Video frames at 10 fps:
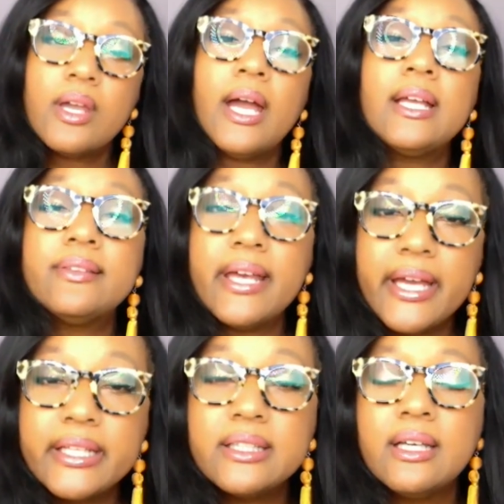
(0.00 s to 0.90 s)
And
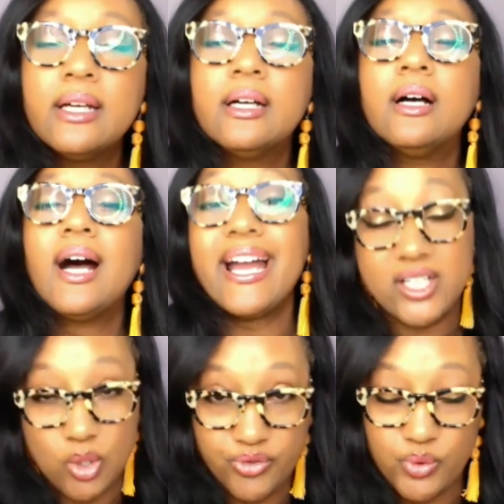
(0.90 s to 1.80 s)
then I
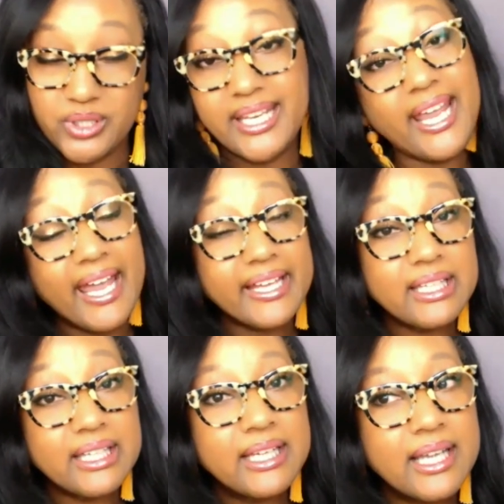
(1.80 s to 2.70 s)
go through it again,
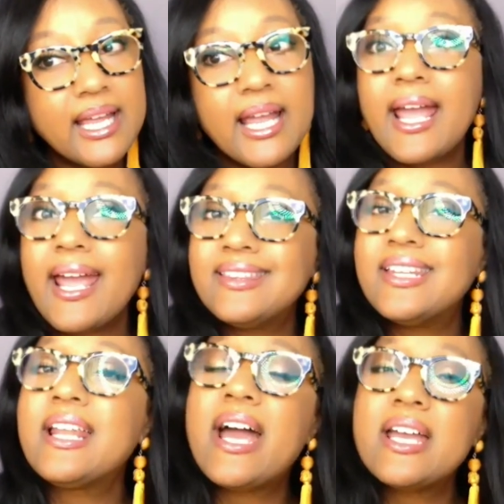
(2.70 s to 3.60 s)
and
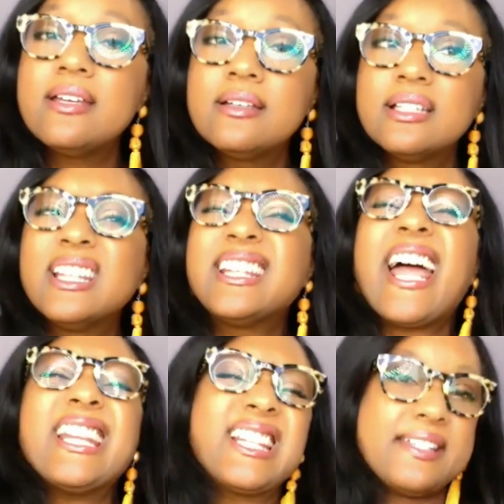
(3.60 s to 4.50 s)
then I
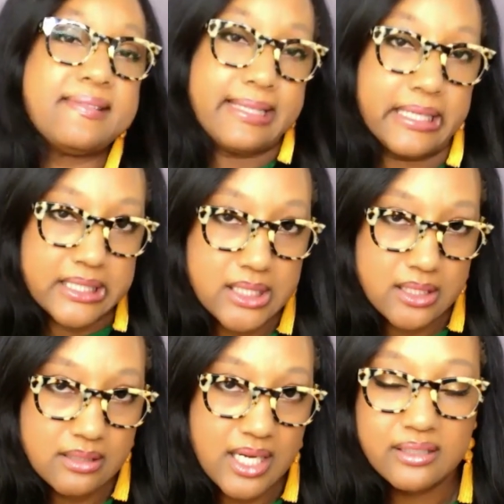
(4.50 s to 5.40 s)
lightly sing it.
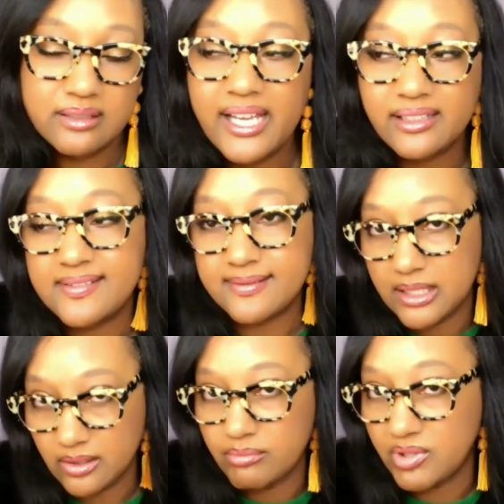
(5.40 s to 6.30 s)
I lightly
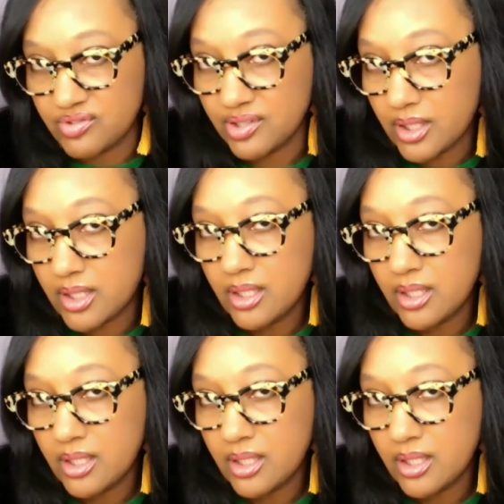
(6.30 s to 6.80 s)
sing the music